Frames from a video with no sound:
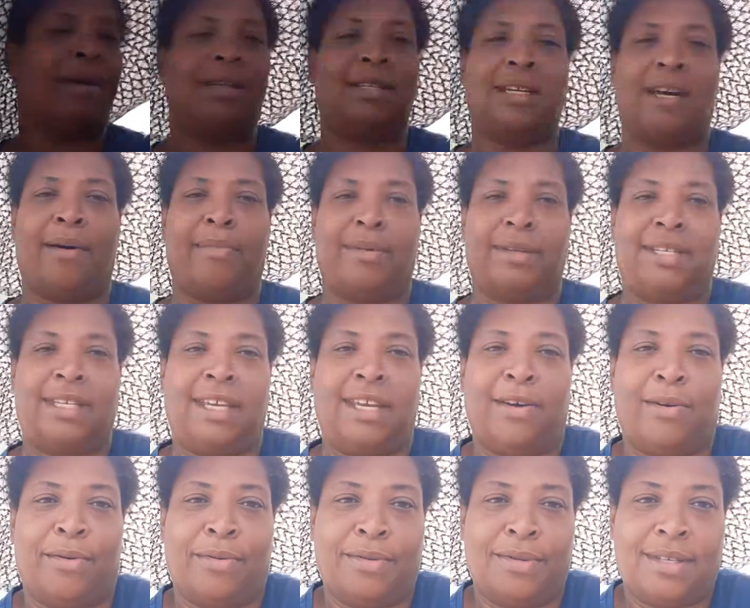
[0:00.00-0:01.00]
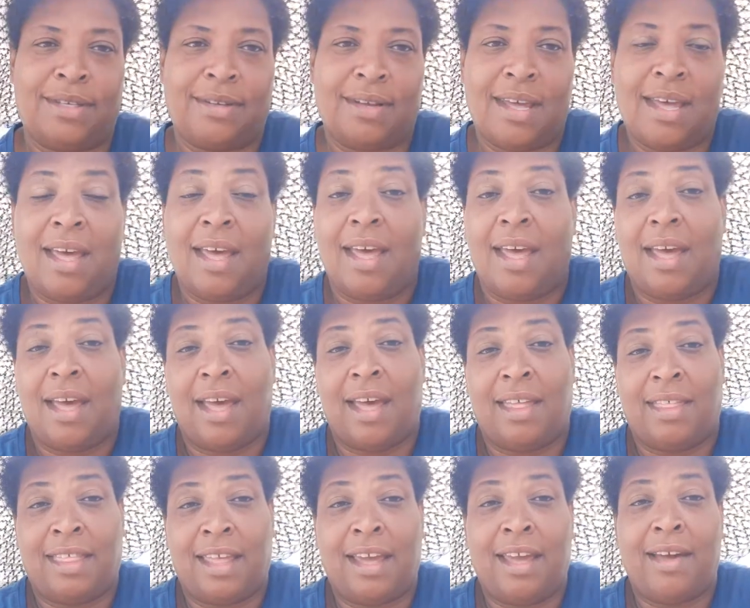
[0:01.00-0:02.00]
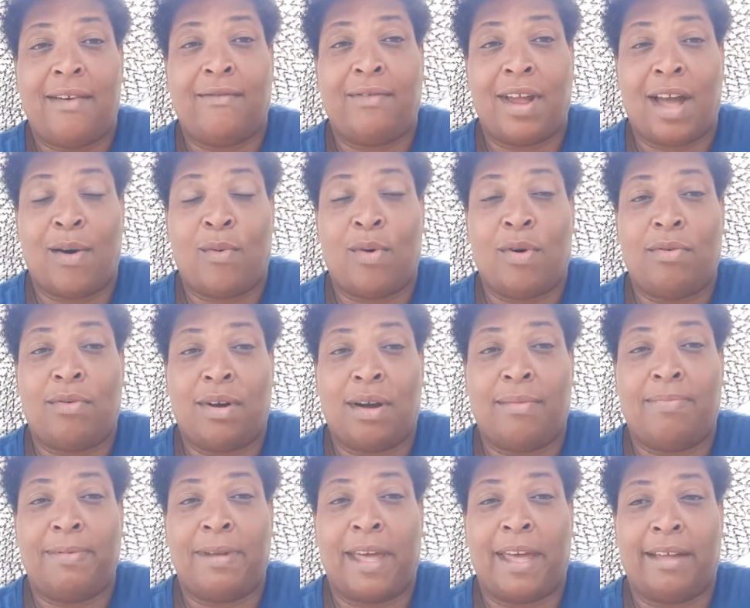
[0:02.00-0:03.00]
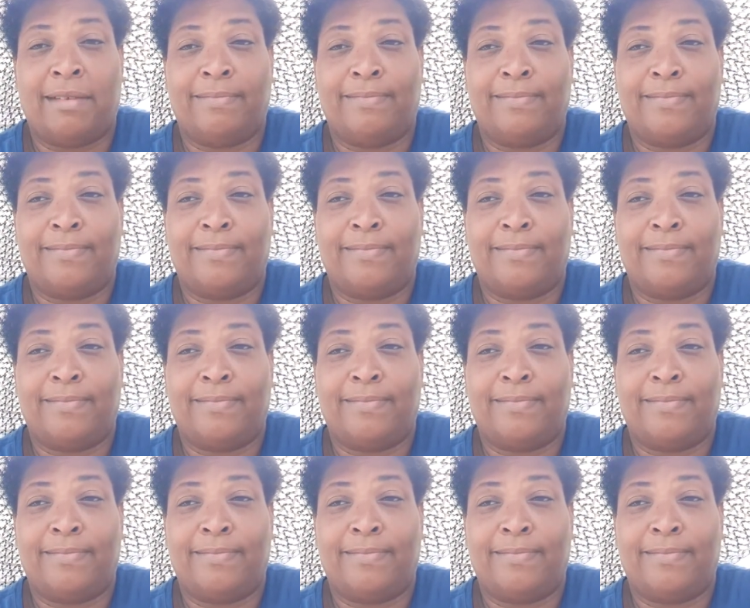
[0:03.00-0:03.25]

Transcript: tomatillos, and they have not woke up yet.